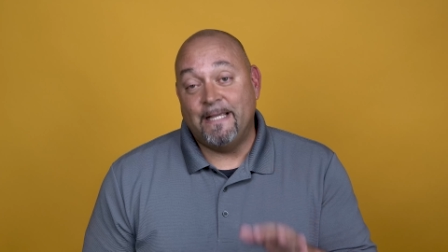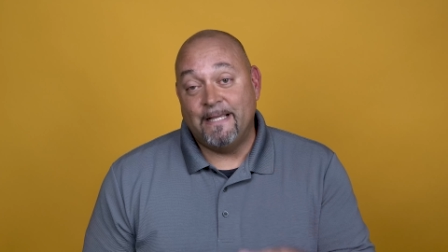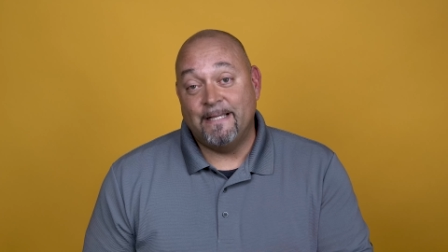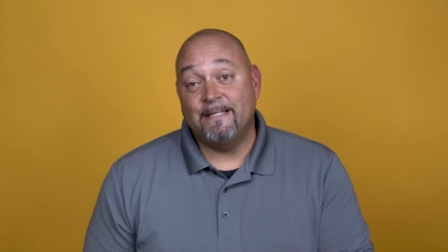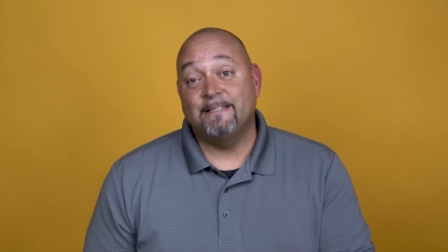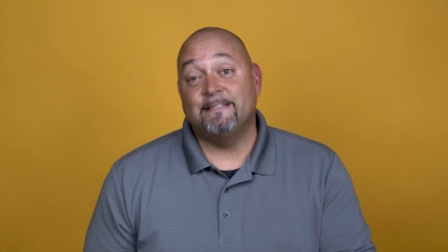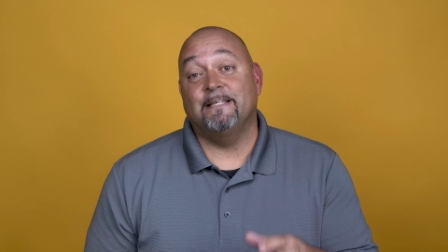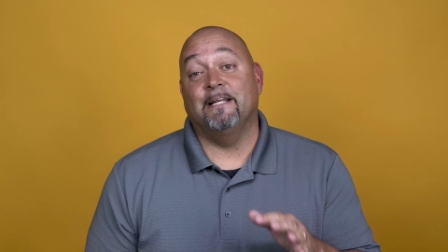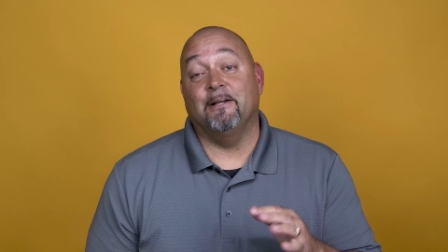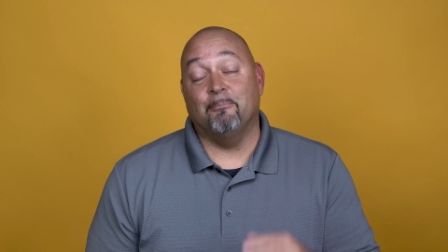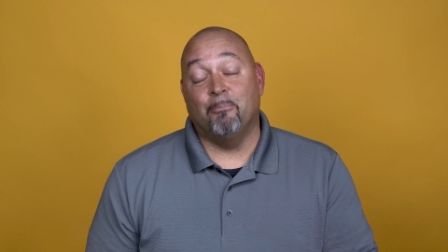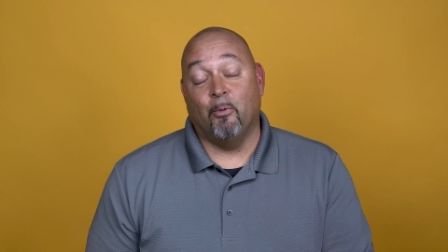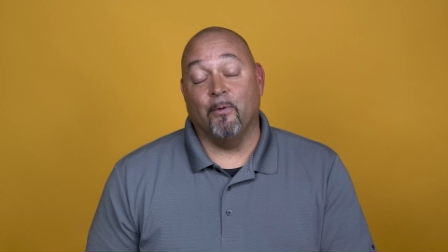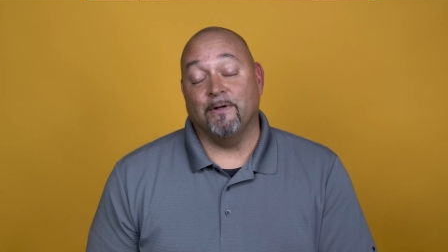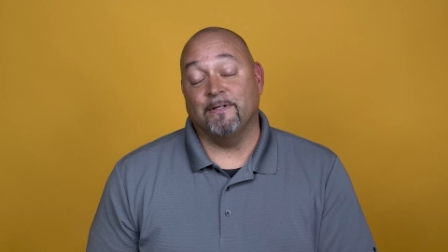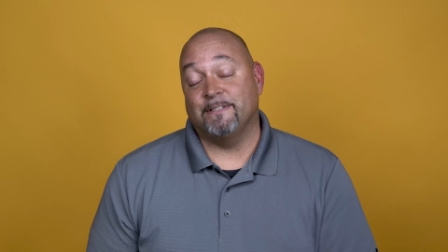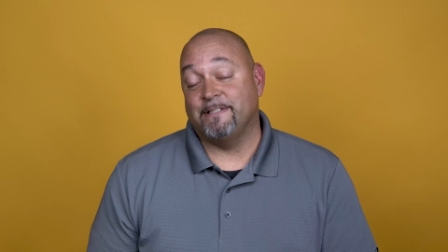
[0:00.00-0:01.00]
is an
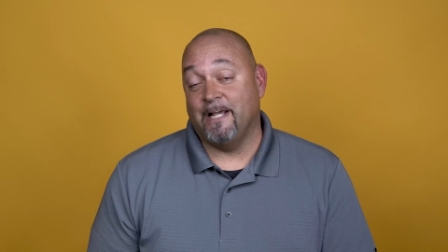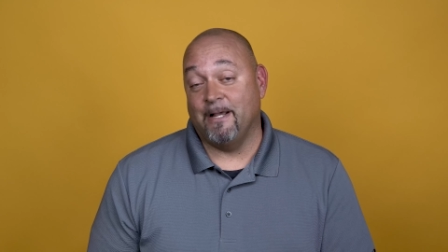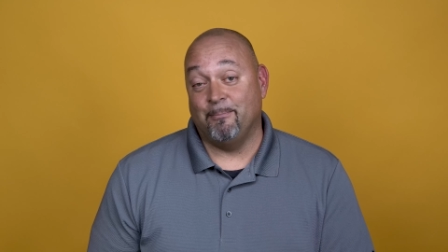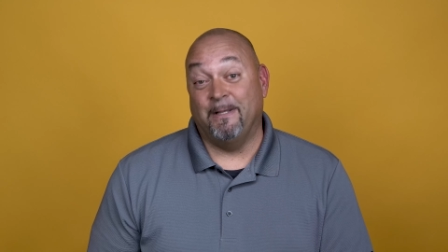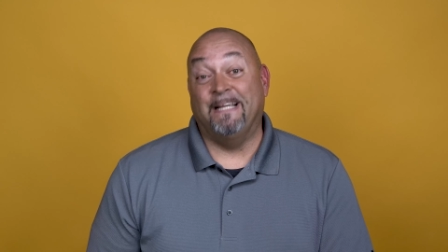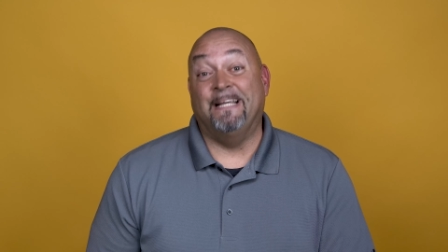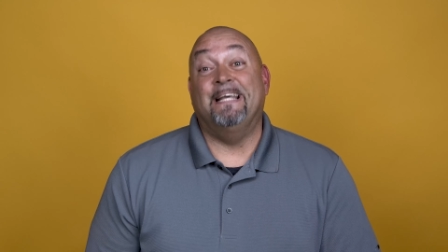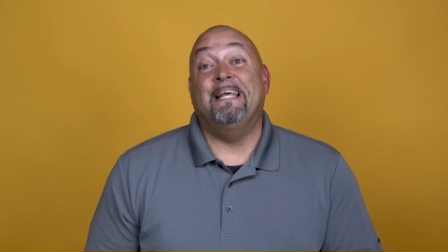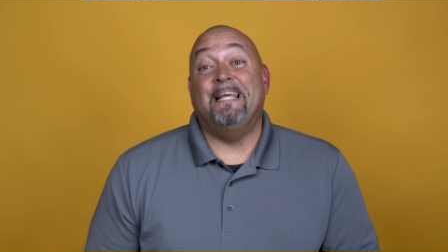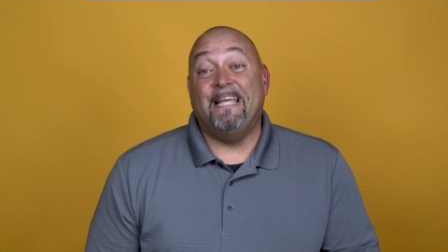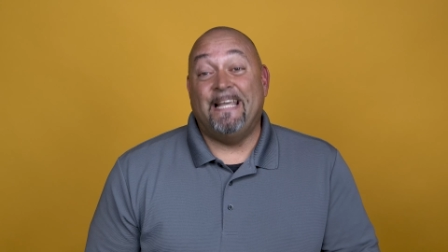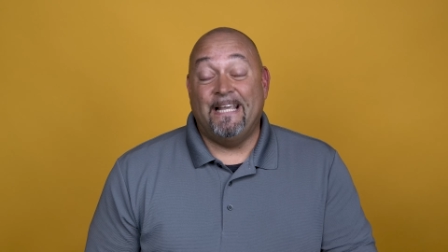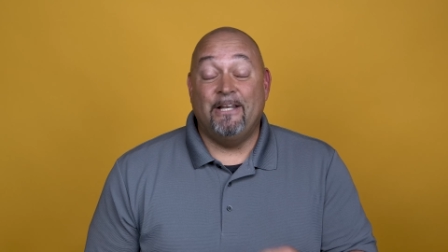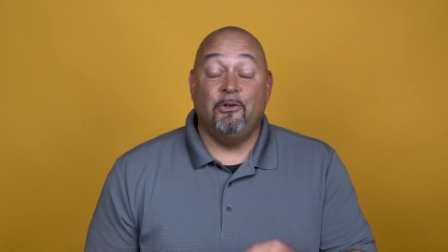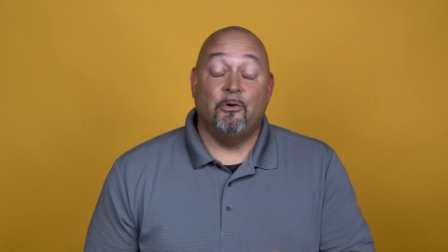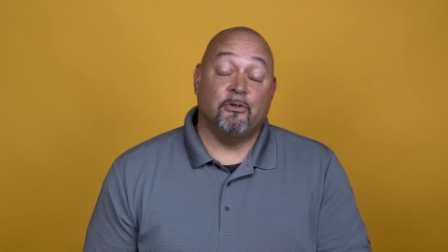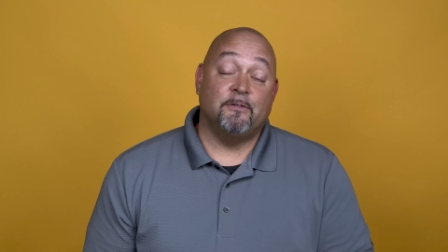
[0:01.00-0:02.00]
important step
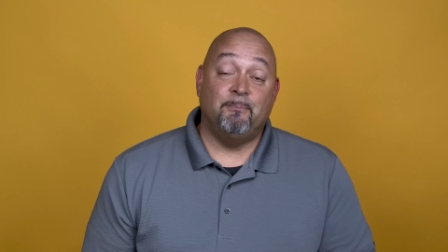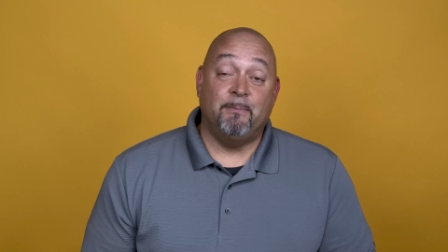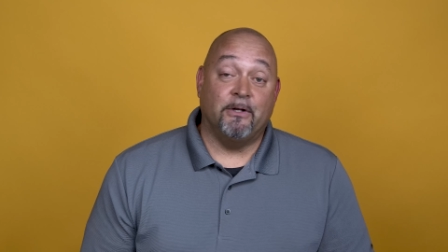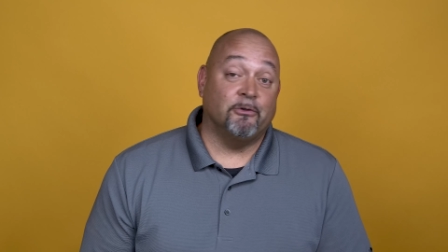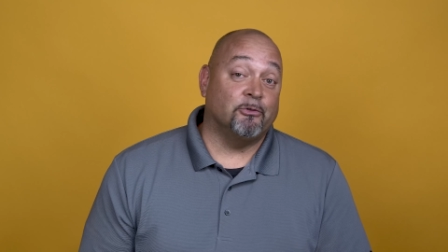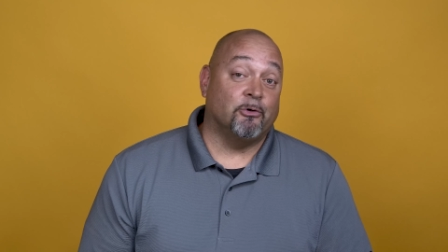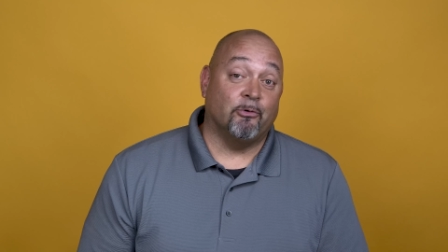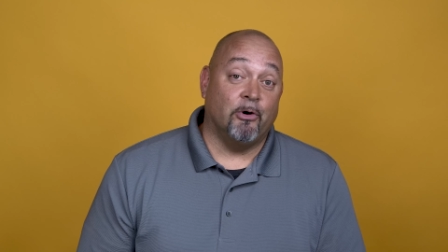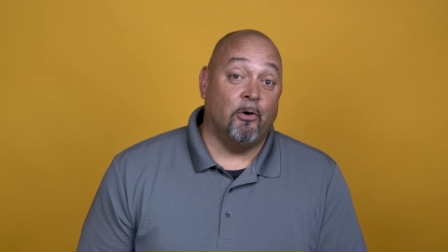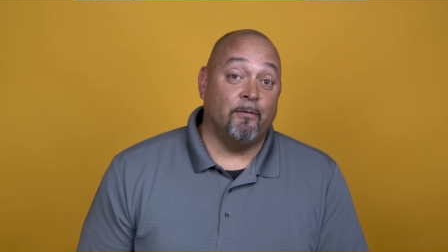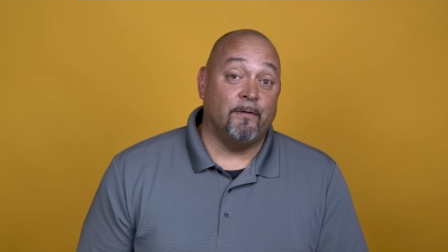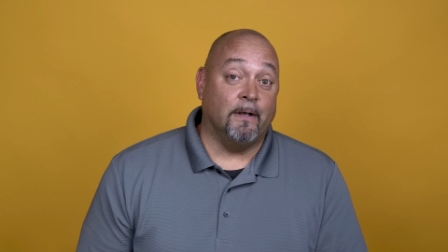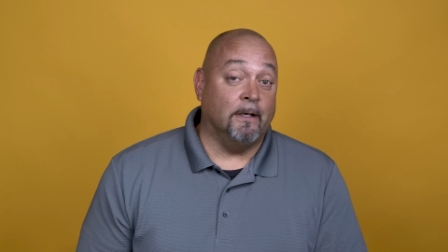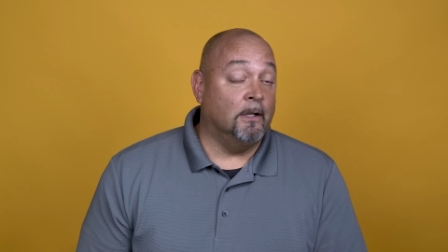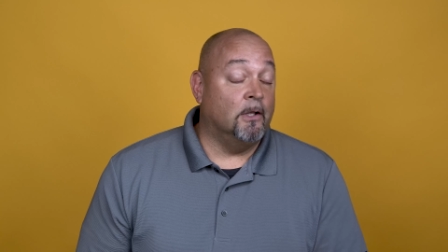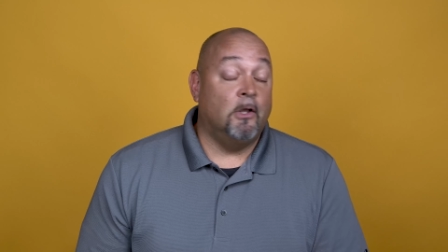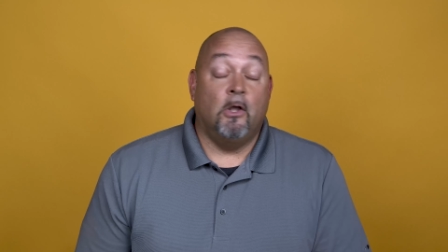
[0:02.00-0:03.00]
in your spiritual growth.
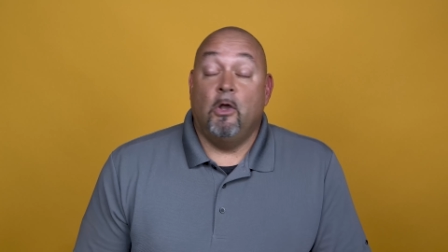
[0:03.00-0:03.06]
And